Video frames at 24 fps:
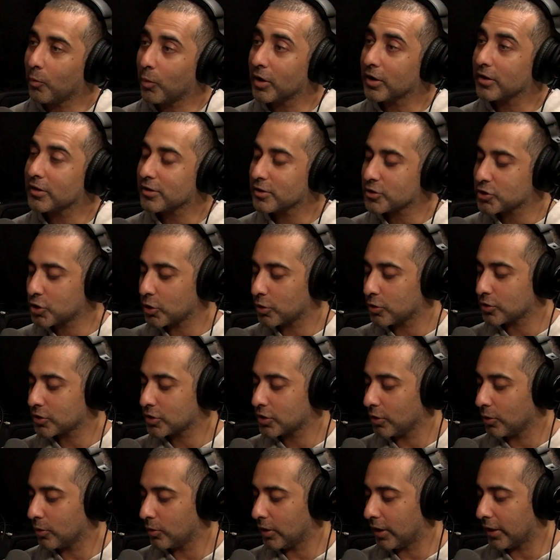Well,
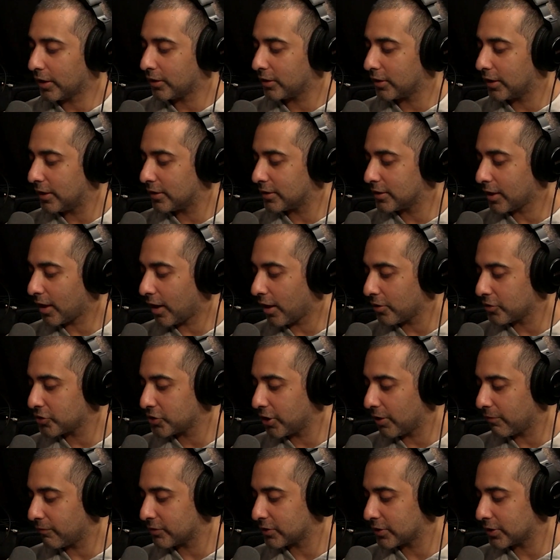so like the entire
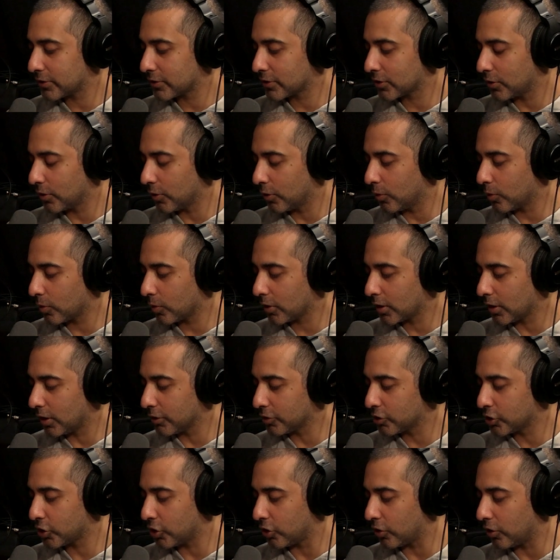San Francisco
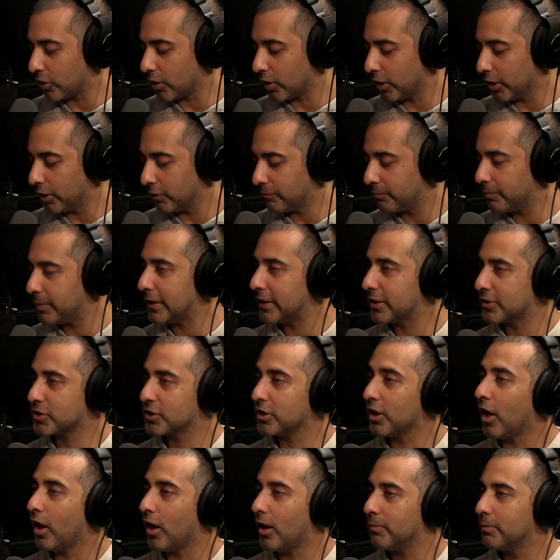culture of being a
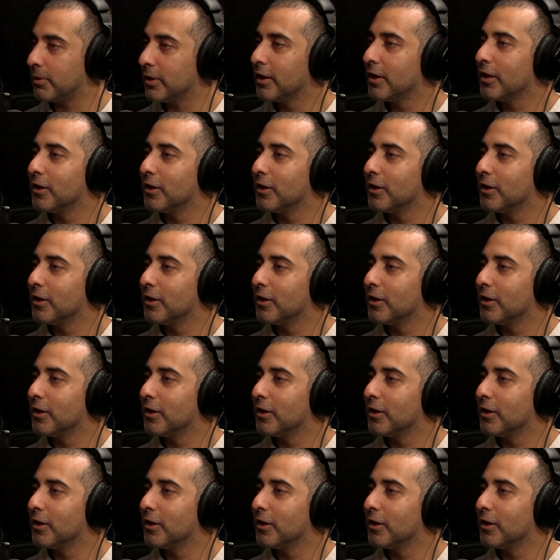slob,